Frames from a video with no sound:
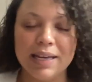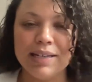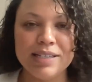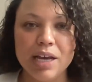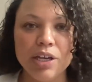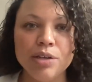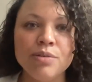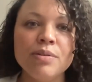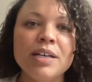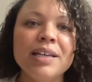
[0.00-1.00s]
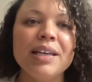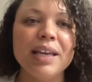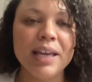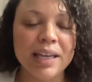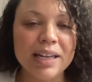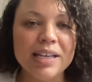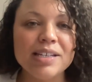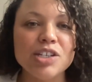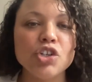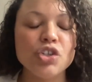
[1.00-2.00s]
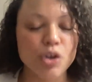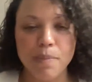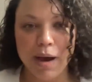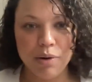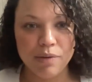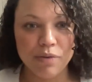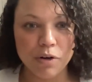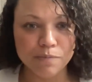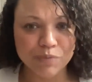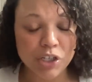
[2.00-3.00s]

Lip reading: I can tell you it is so powerful.